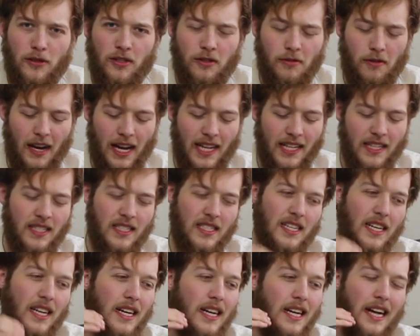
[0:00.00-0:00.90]
strains,
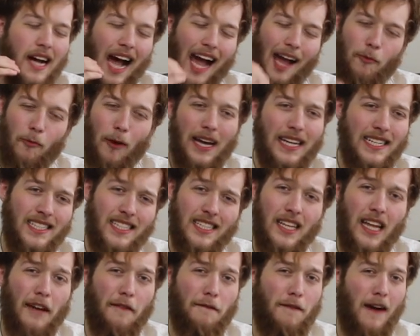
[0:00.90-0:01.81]
I wait until
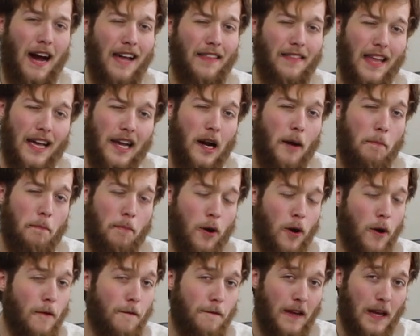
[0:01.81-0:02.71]
I find like a
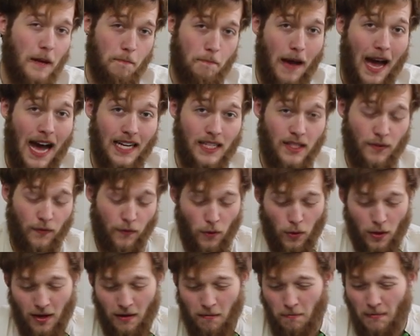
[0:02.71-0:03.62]
perfect batch for
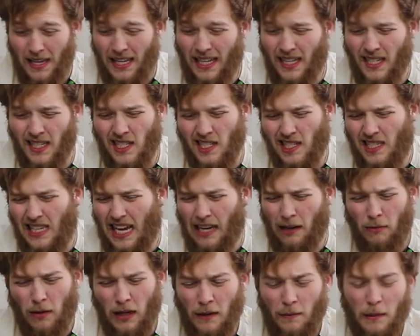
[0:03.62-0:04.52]
them, because I
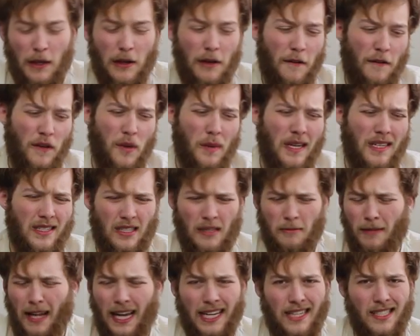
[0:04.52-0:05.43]
don't want to be reviewing some
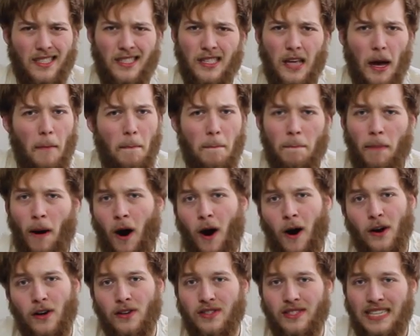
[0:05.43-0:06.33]
like
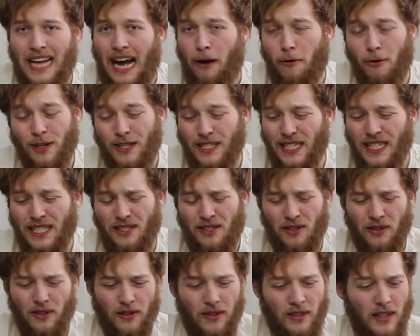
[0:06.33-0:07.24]
subpar sour
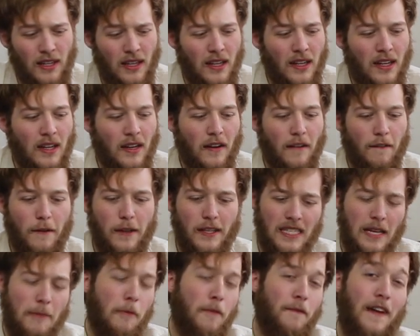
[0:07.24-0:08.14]
diesel for the
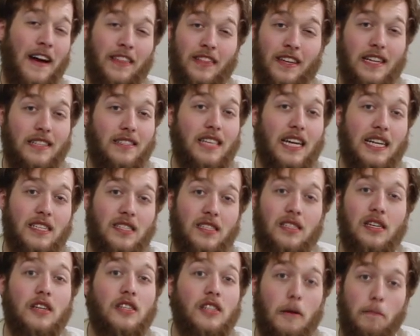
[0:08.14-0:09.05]
simple fact that it's like
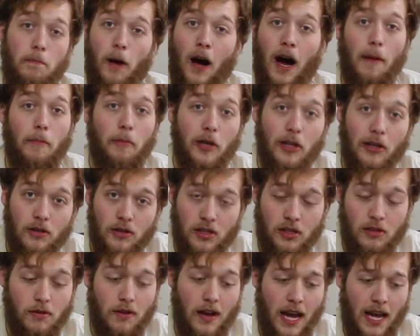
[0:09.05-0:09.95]
such a popular
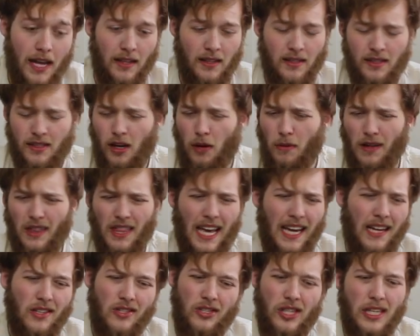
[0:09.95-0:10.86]
strain. So with
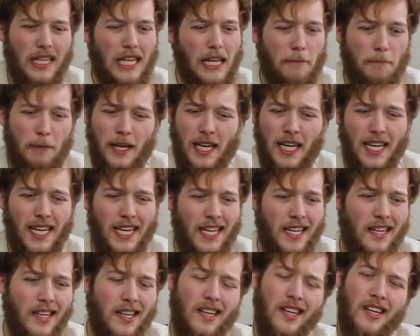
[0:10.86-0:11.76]
like
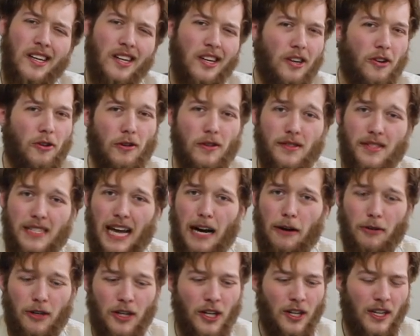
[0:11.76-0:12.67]
GDP, Girl
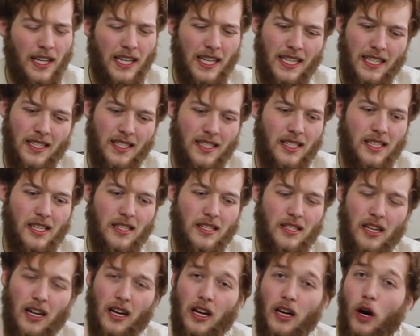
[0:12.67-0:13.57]
Scout cookies,
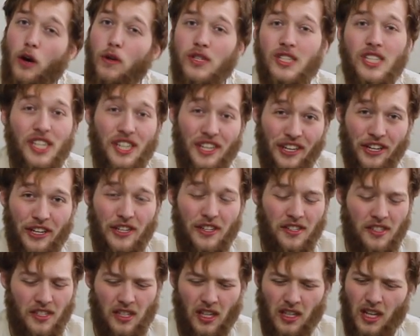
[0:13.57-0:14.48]
just OG
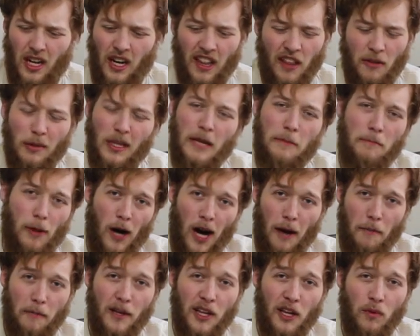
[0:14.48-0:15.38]
Kush, a lot of the really
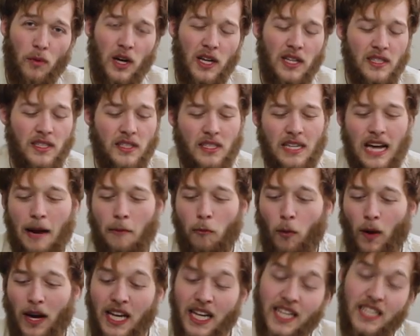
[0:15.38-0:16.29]
popular ones, I'm
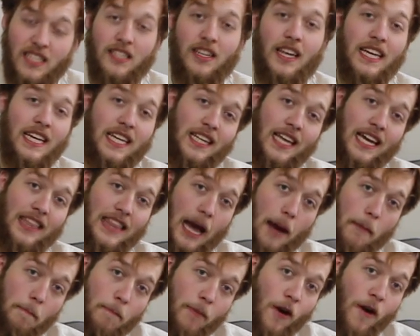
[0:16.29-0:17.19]
waiting until I get like
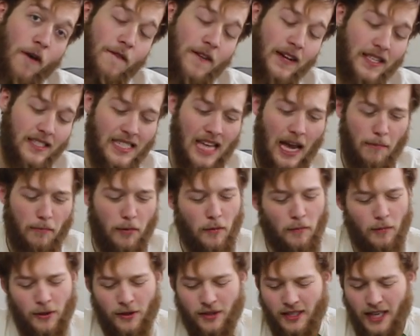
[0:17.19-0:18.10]
that perfect sample
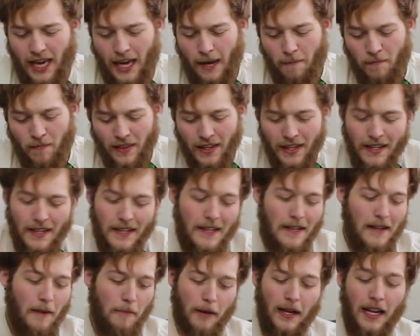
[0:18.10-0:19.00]
per se.
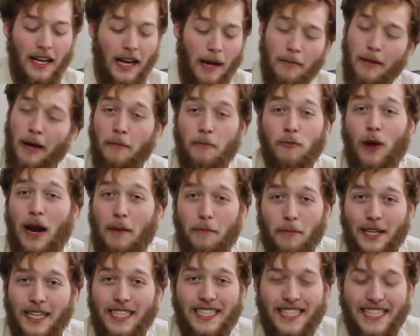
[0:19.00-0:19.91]
But I'm
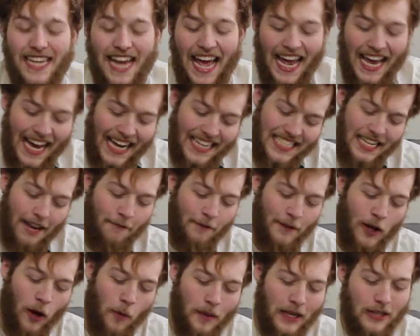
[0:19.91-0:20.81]
rambling today. I
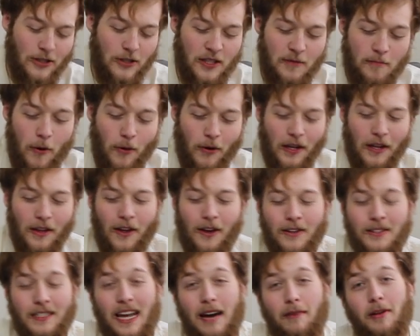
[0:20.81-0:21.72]
definitely hope you guys are smoking
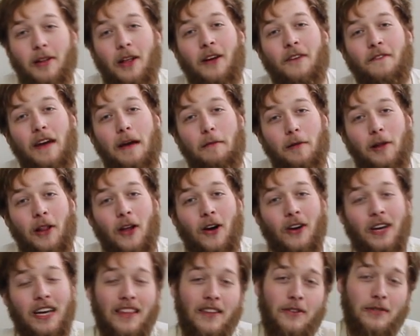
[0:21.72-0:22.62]
along, dabbing along, vaping
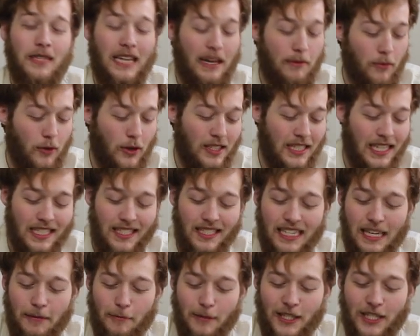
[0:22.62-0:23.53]
along, getting those cannabinoids nice and
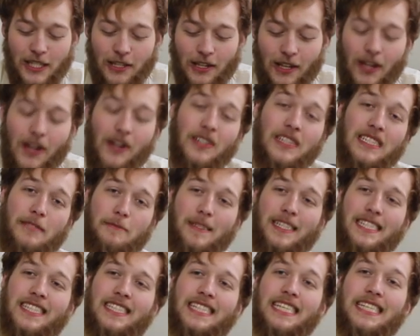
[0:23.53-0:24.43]
deep into your lungs,
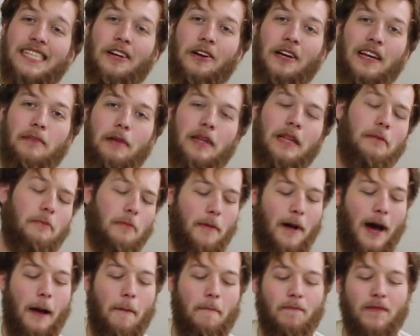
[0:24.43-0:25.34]
because these are going to be deep in
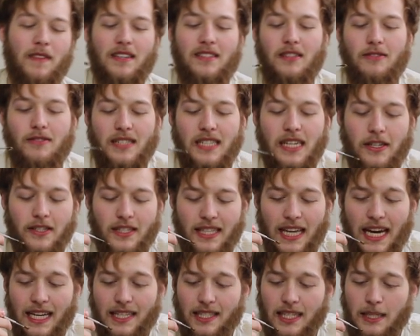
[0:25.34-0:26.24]
mine. So cheers,
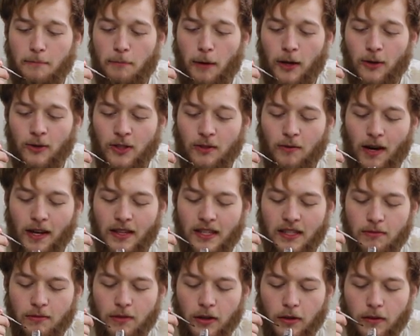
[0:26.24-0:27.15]
guys. Let's puddle squad
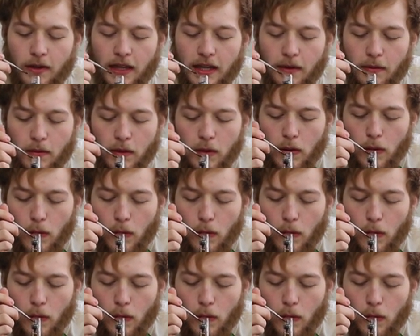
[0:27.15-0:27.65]
this real quick.